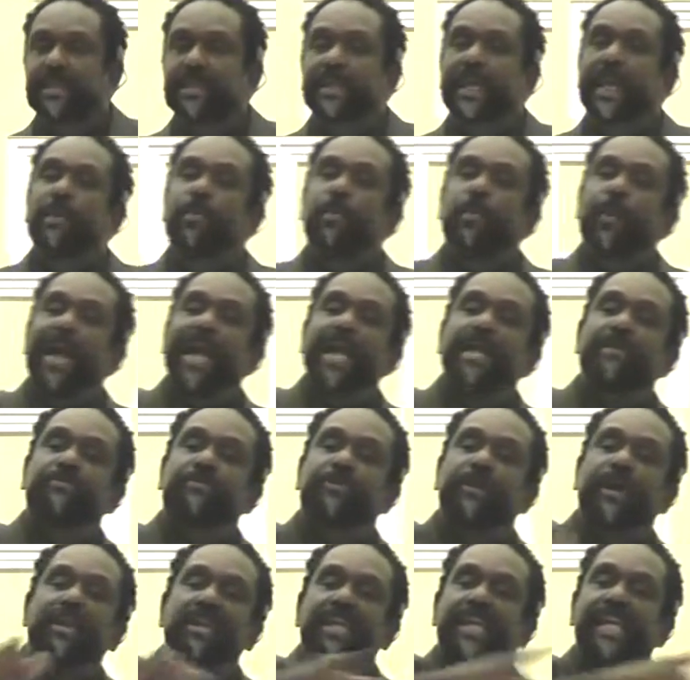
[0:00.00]
and say,
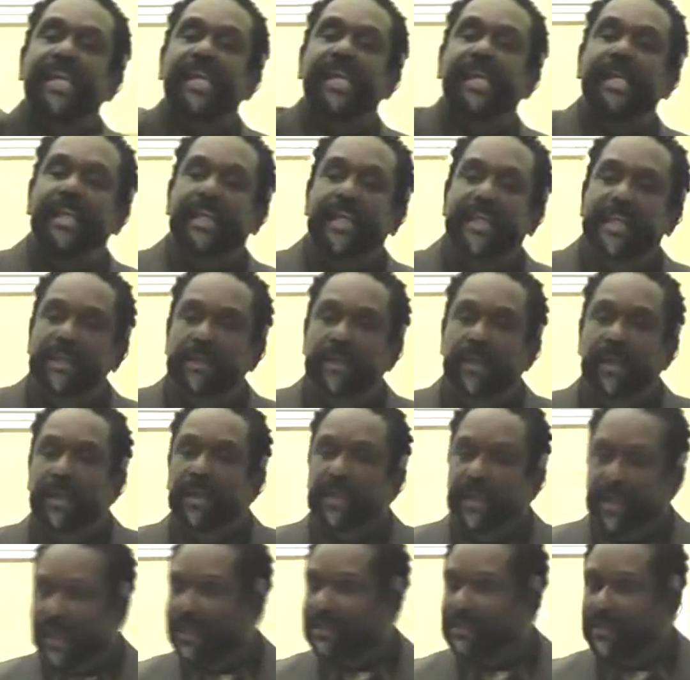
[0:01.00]
wait for the
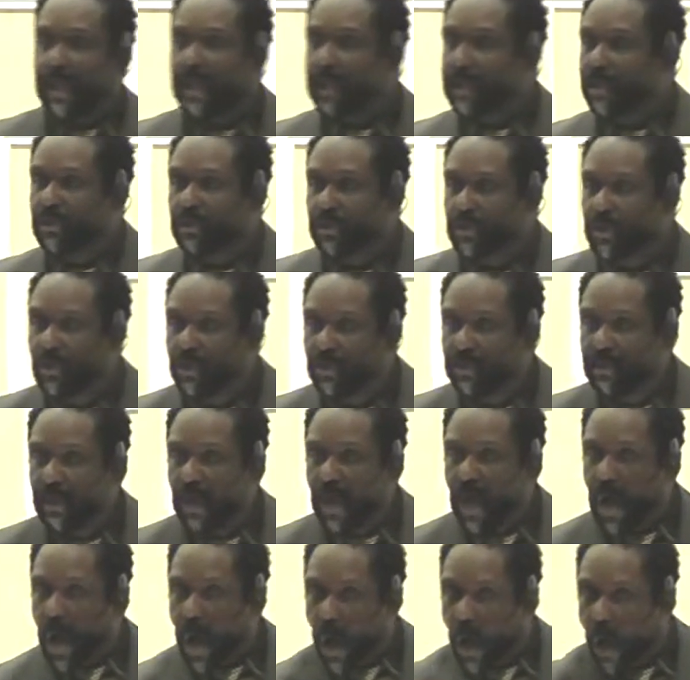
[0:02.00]
healing. Can I tell you the truth?
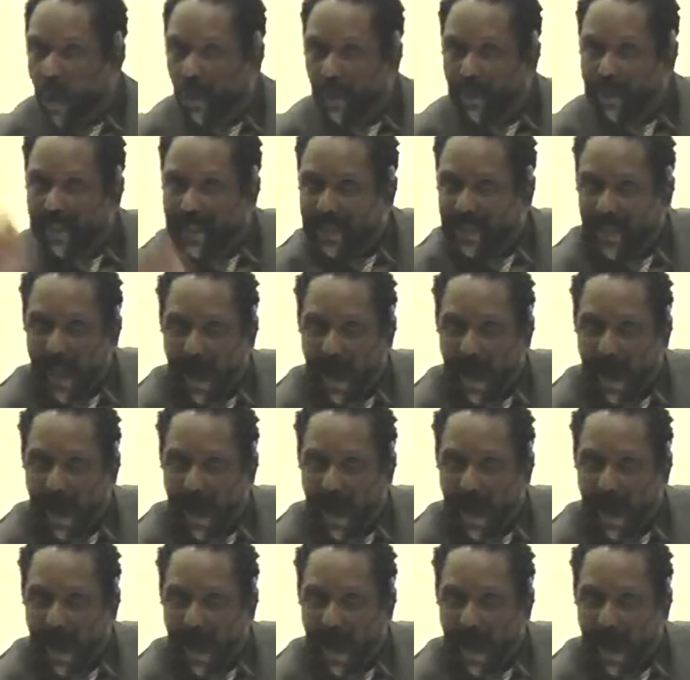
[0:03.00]
Only